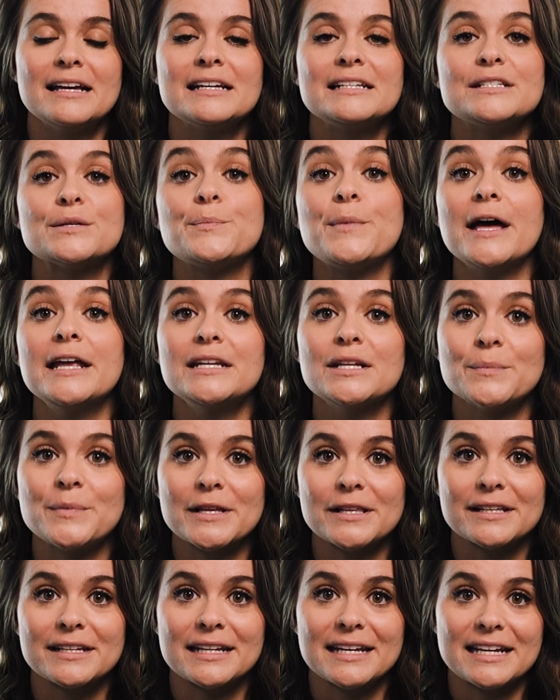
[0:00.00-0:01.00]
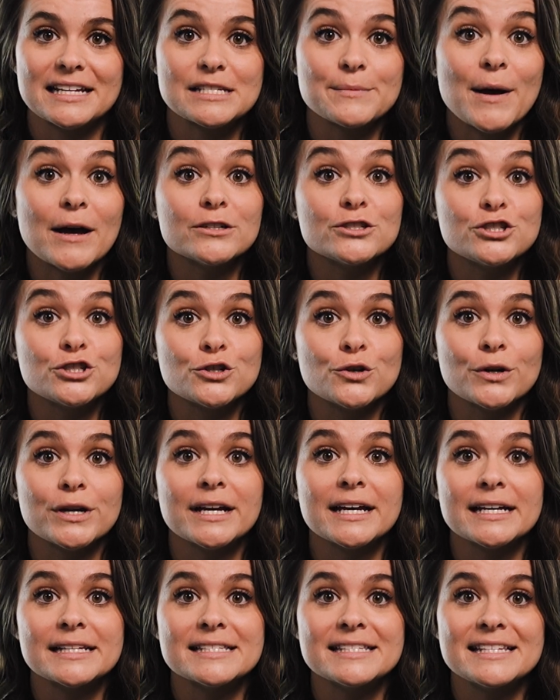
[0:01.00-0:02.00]
Dependability is about ensuring
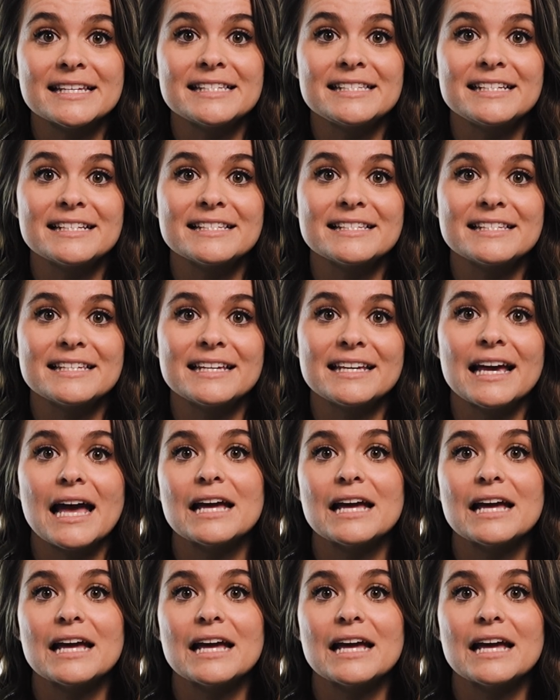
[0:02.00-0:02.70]
consistency